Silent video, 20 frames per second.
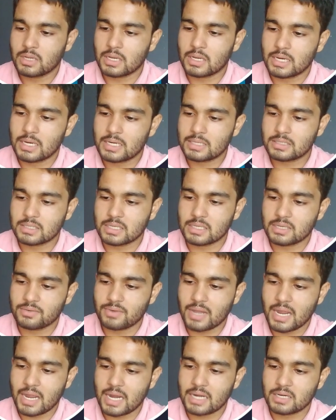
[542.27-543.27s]
Let's give
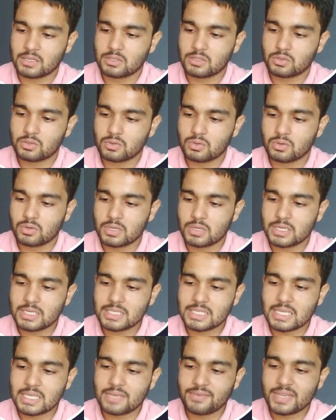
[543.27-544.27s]
add. So it
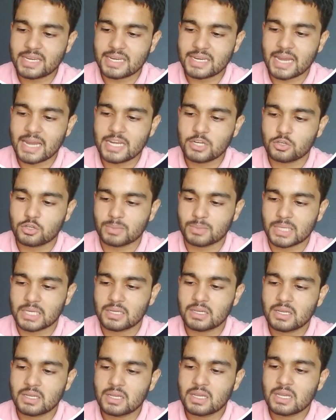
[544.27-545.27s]
is giving 9 to me,
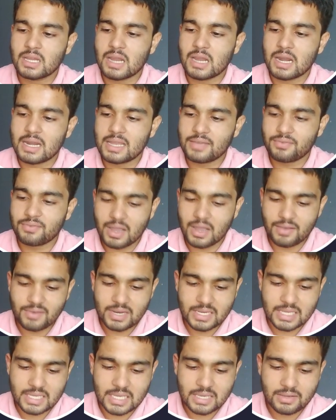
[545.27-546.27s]
and if I
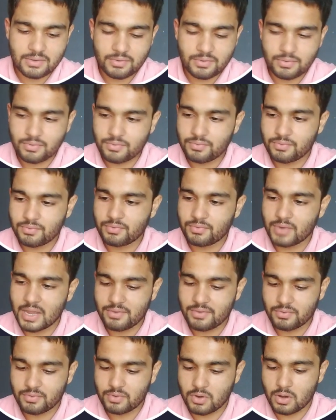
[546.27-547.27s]
will give
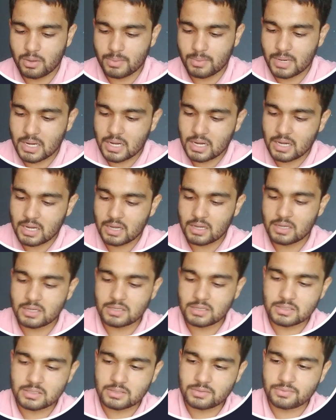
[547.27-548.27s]
5 comma
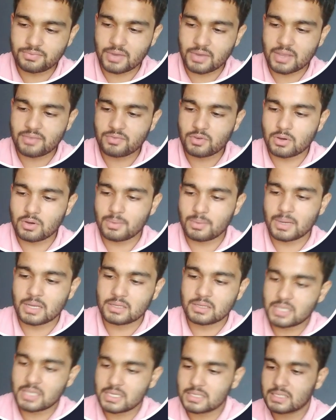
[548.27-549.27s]

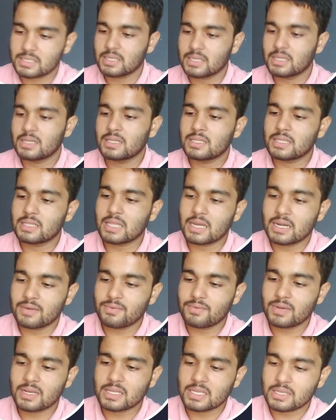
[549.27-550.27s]
6, then
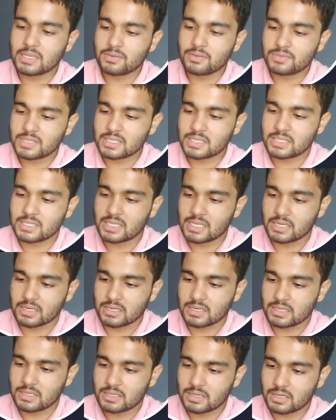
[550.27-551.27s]
it will give
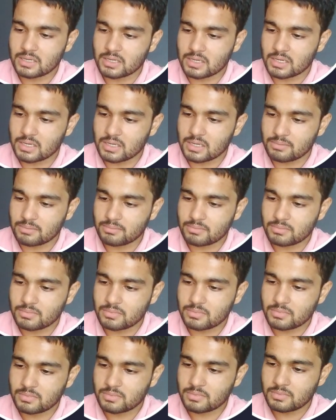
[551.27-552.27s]
16. It
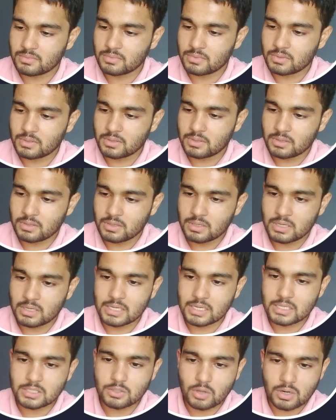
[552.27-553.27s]

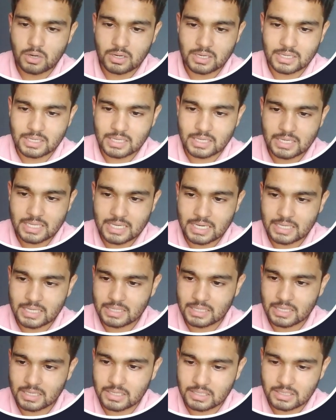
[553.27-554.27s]
is not returning, I
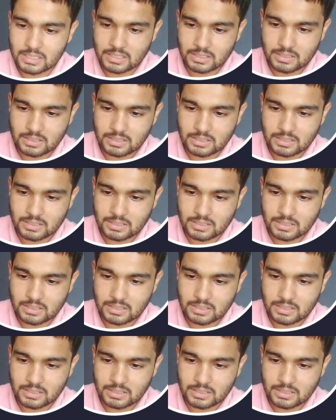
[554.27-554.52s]
think.